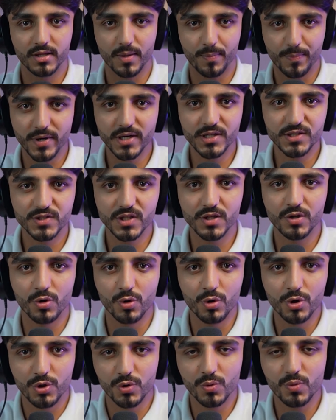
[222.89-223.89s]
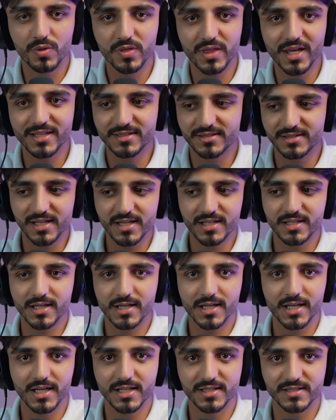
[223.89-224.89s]
The person who you think
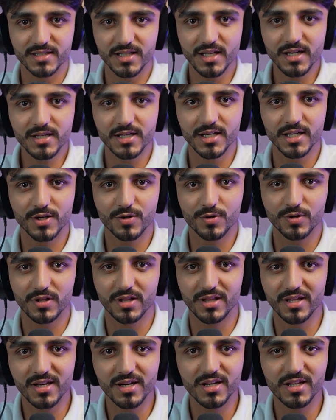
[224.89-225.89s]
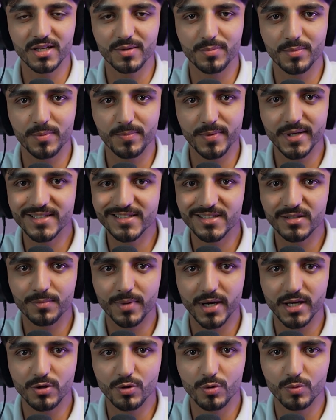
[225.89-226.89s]
technically is lucky could literally be beaten
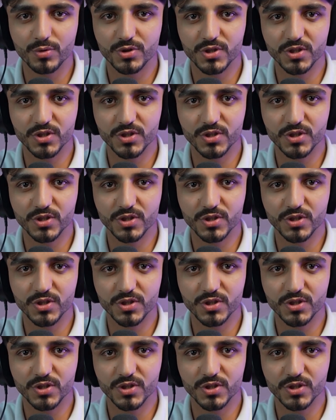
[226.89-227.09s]
by you